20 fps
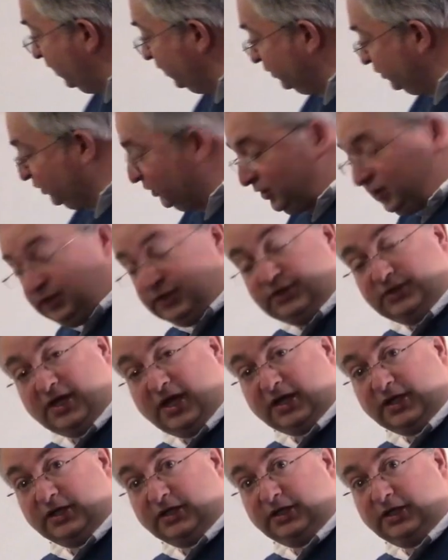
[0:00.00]
to the
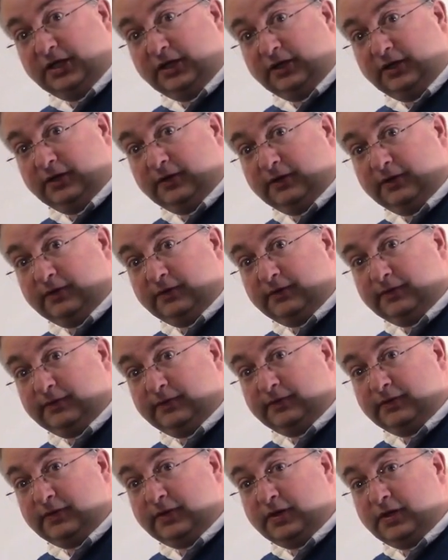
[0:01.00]
second key.
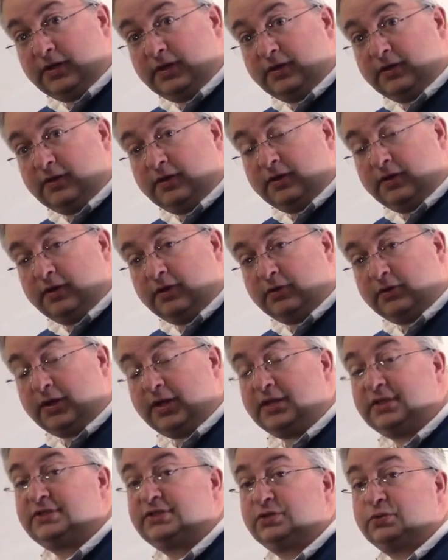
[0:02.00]

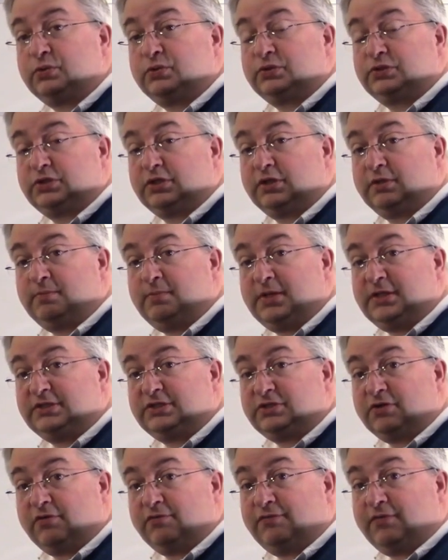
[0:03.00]
Okay, to the min
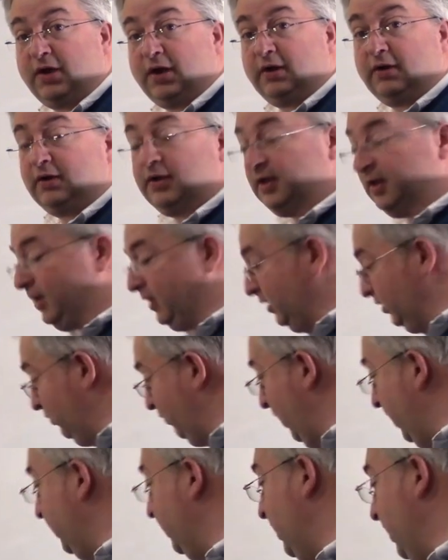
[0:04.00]
so far.
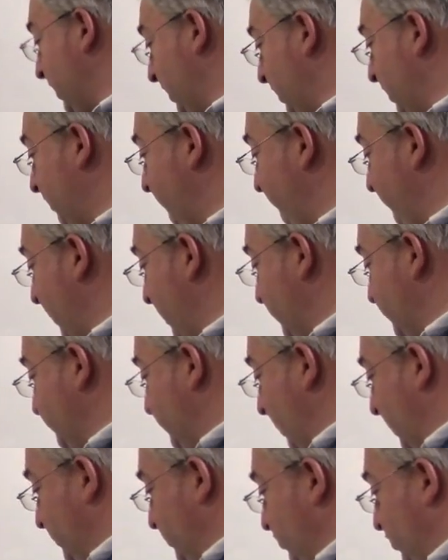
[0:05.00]
Great. He fails
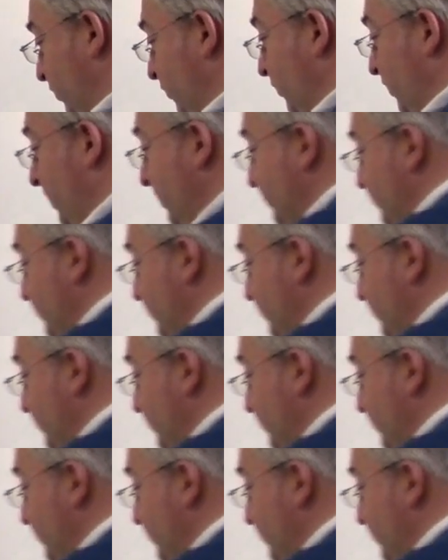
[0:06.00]
that too. He is